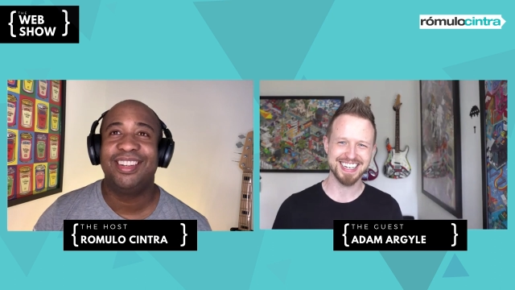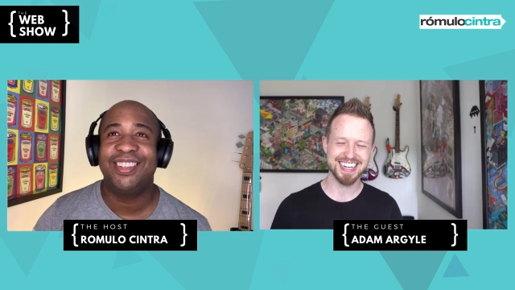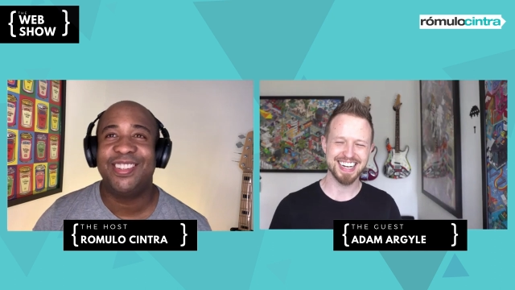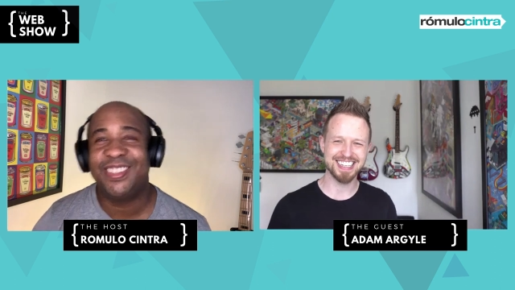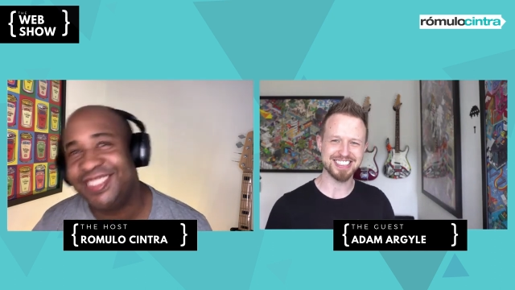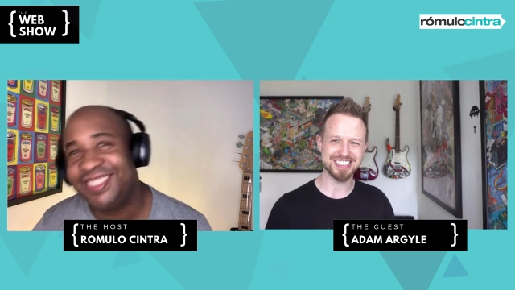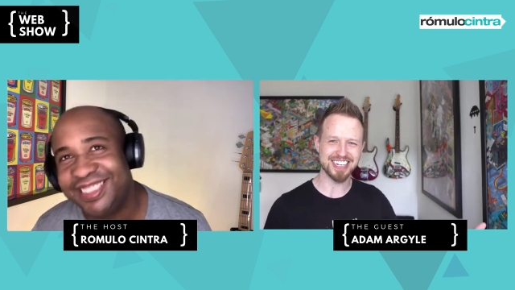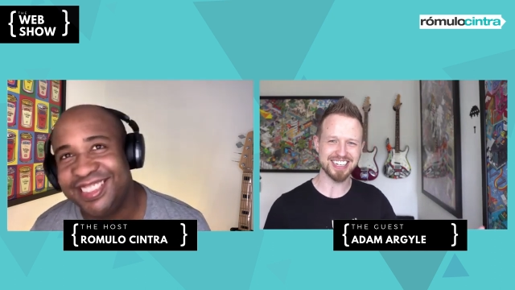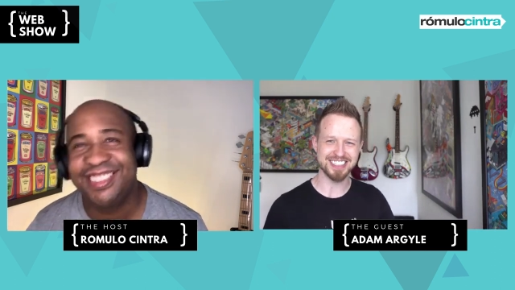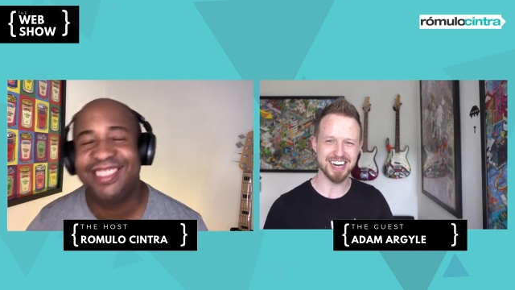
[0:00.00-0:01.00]
Speaker 1: Oh. And then the oh.
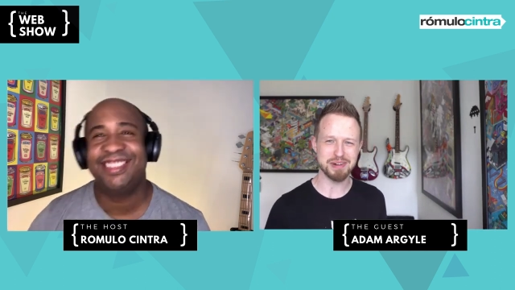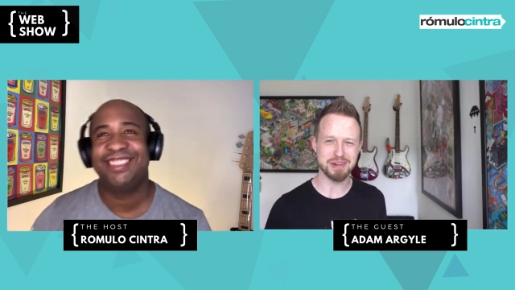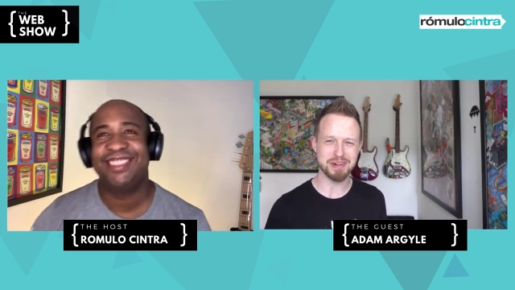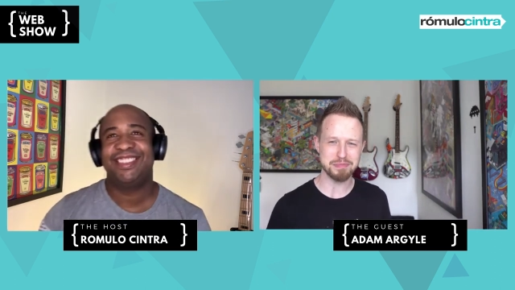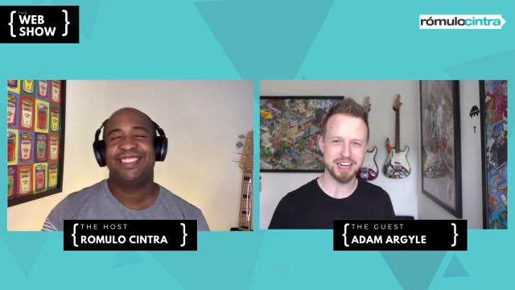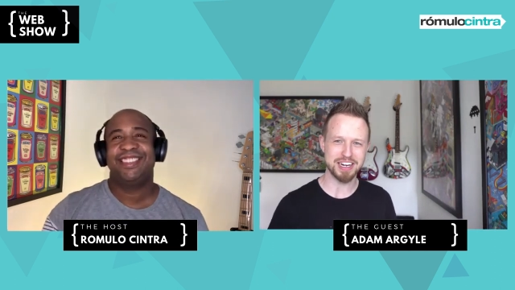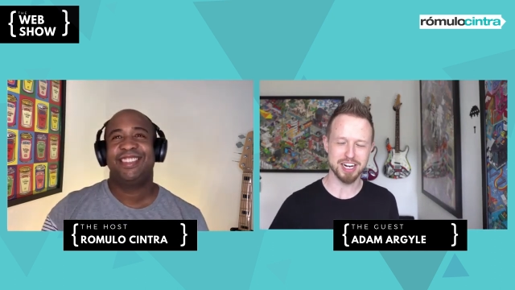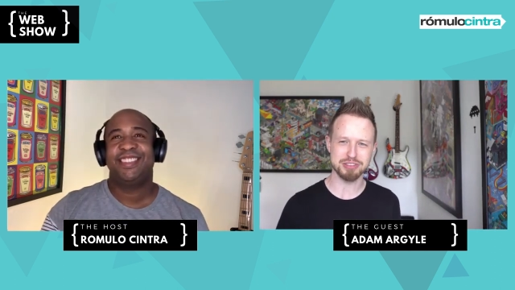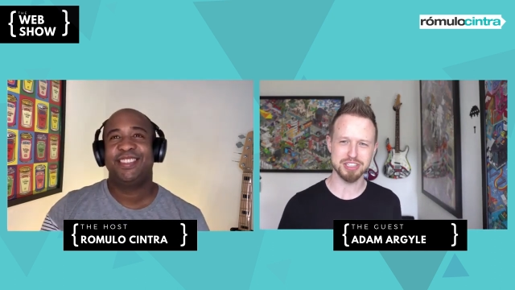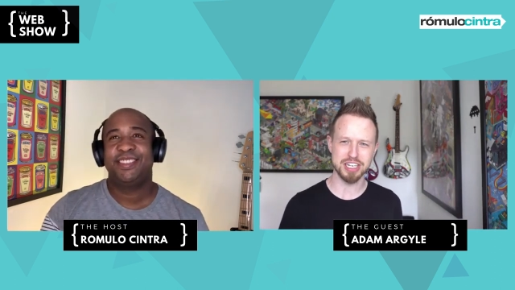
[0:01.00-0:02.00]
second time I applied
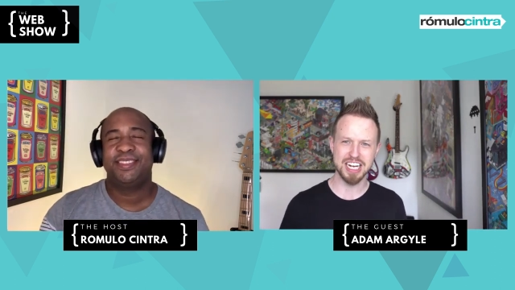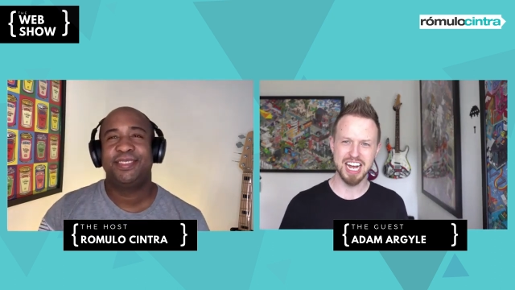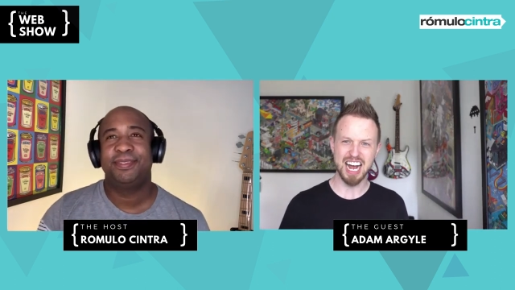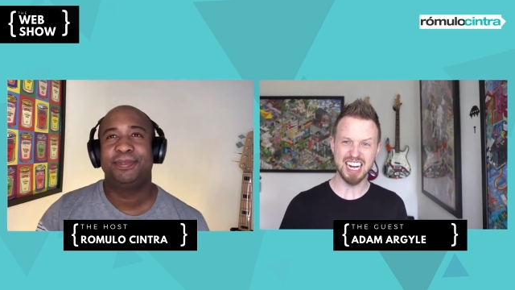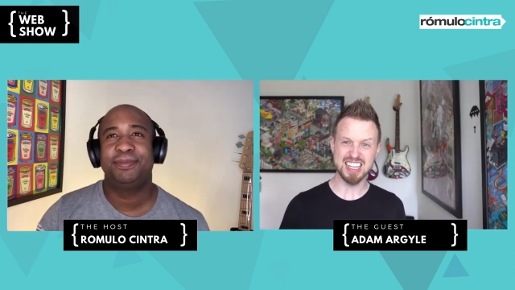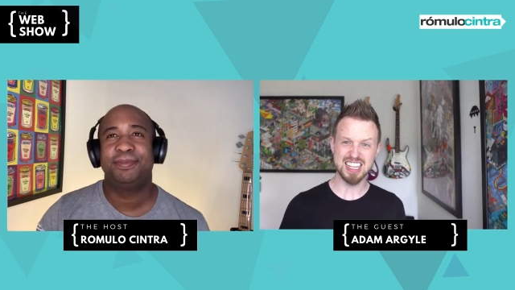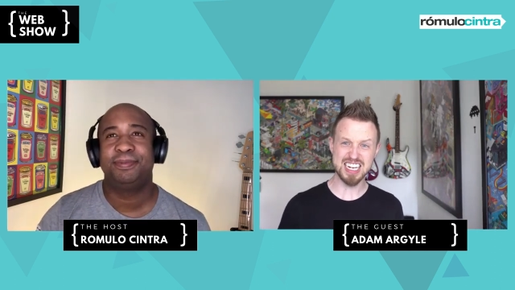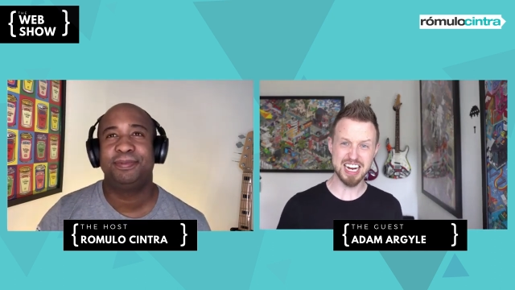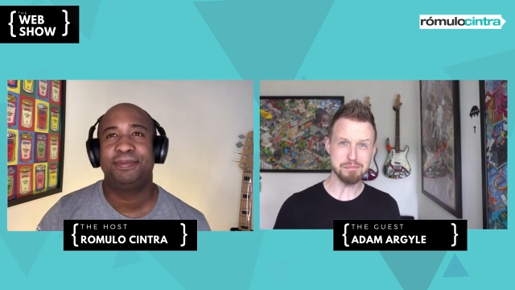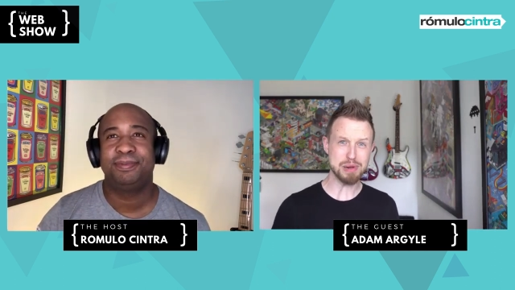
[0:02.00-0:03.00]
and I was like, I
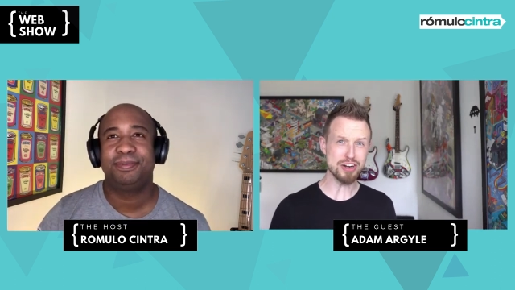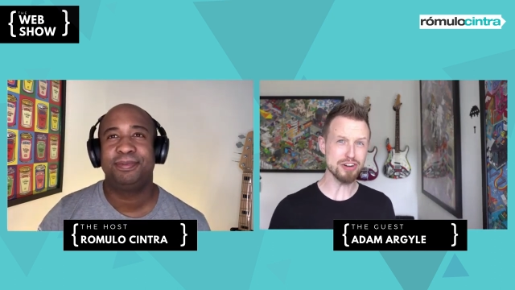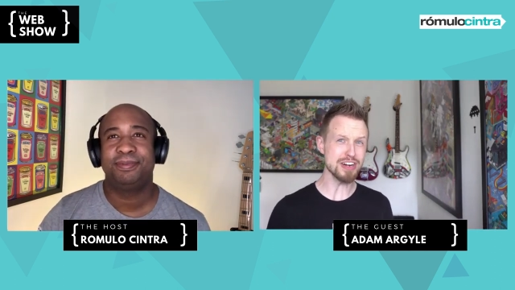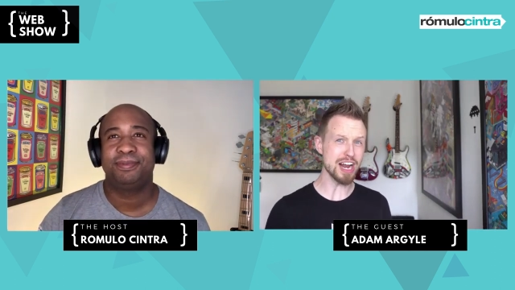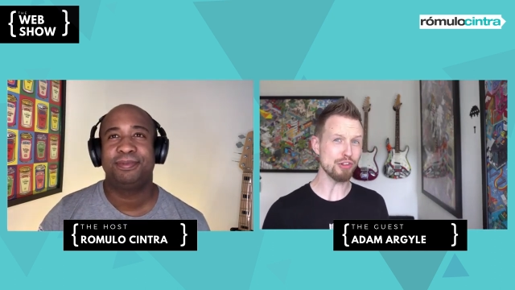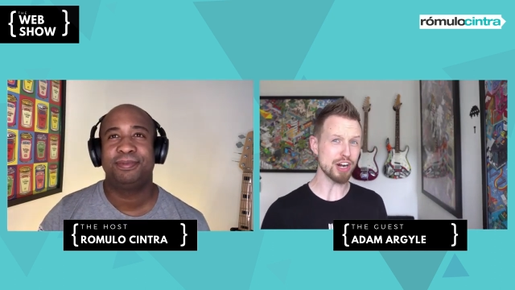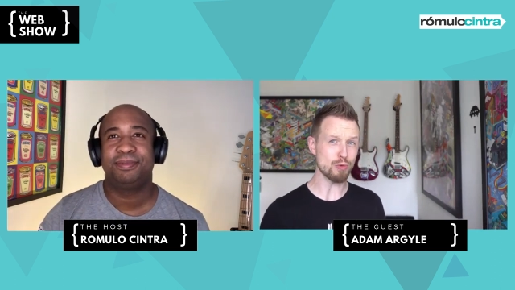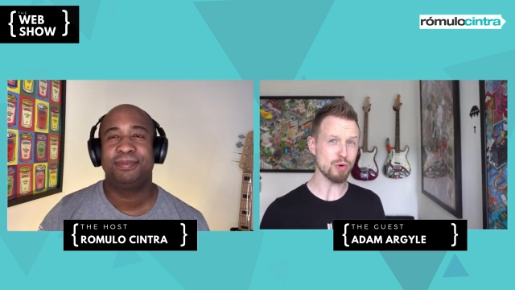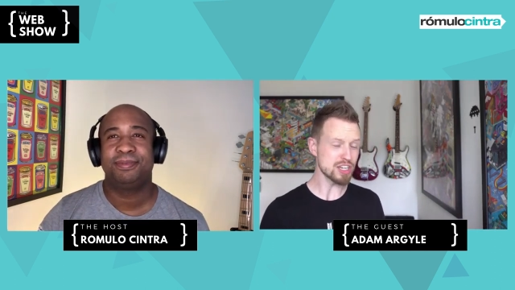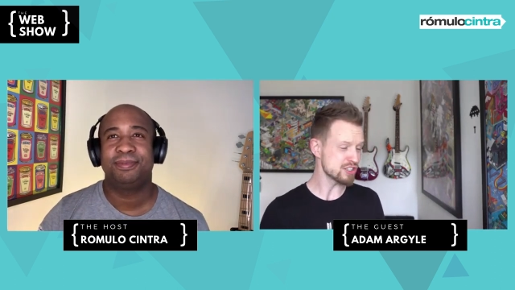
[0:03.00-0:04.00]
think I'm better now than I
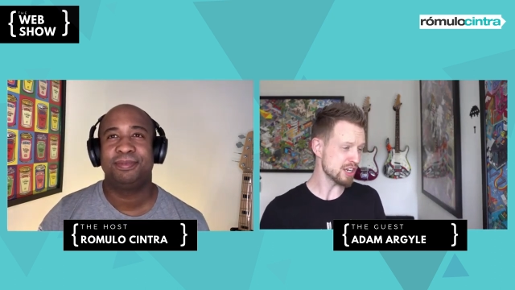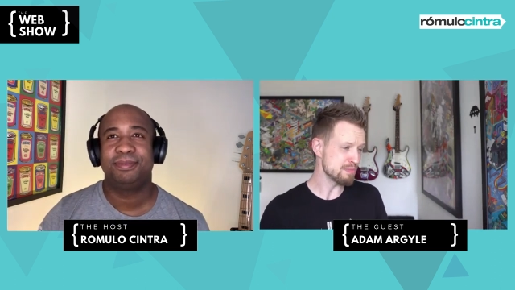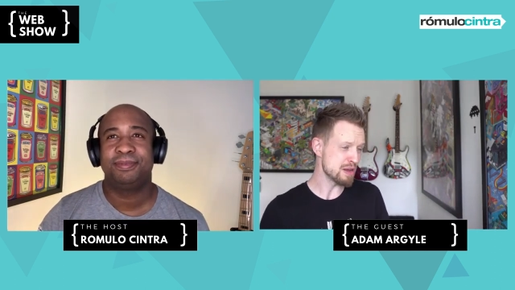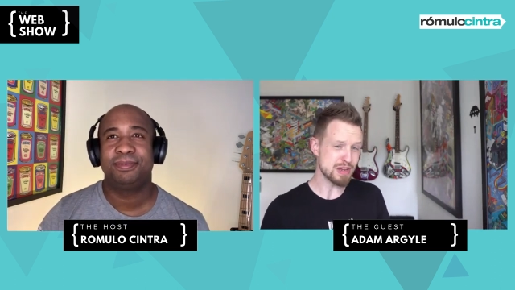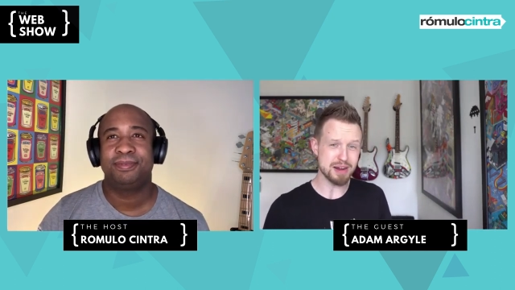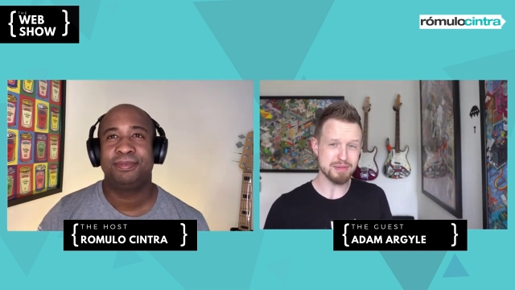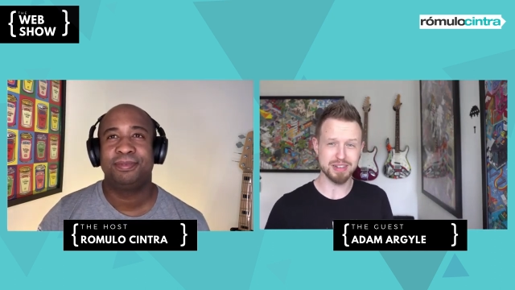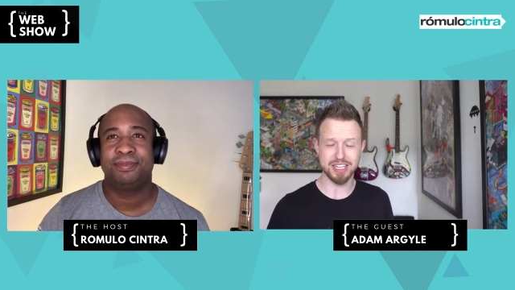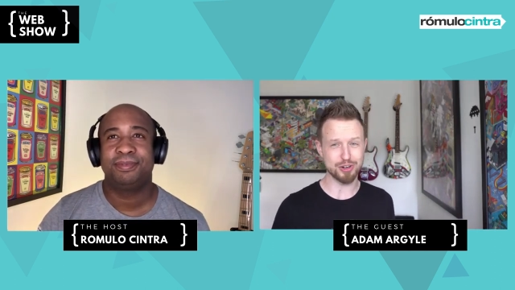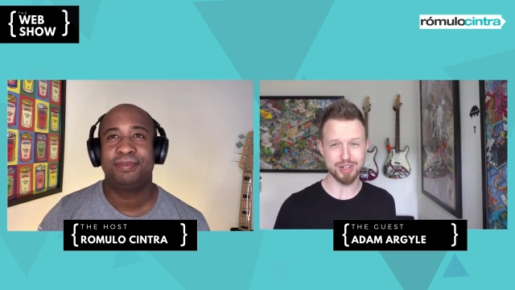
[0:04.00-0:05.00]
was. I maybe I,
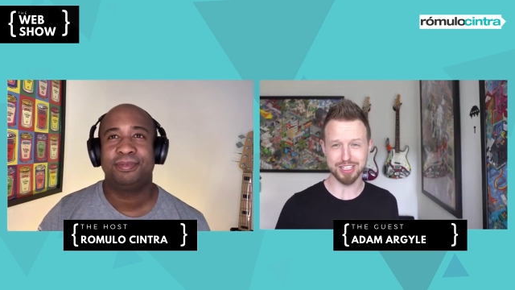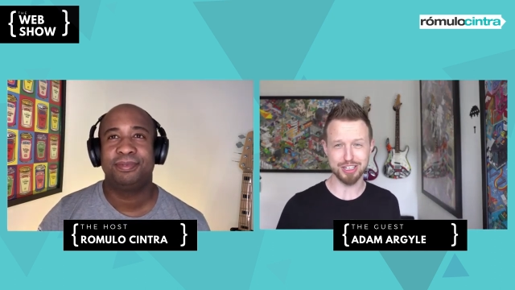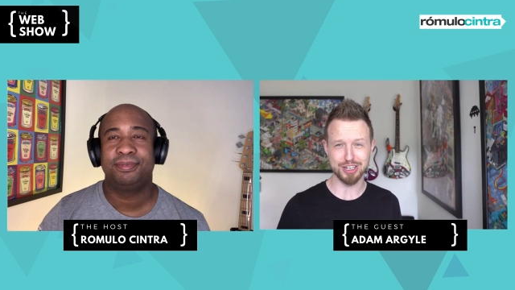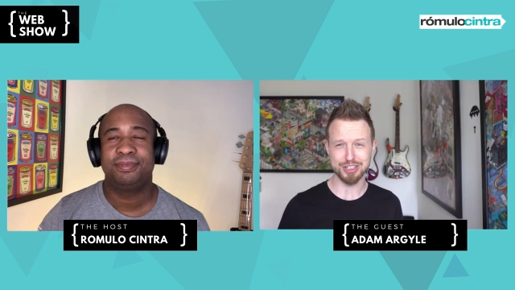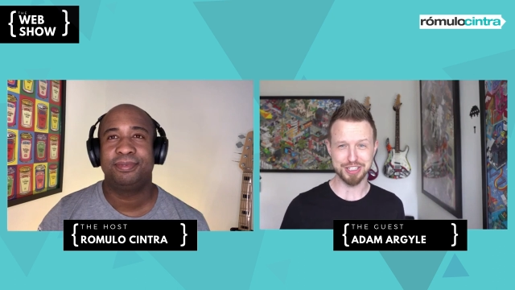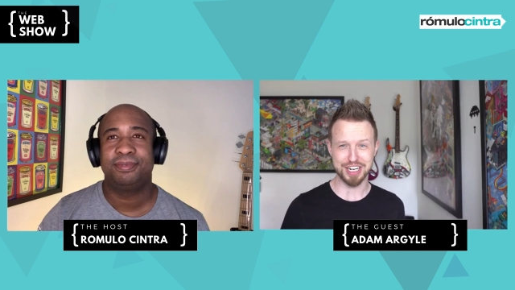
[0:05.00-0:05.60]
and then they're like, no, you're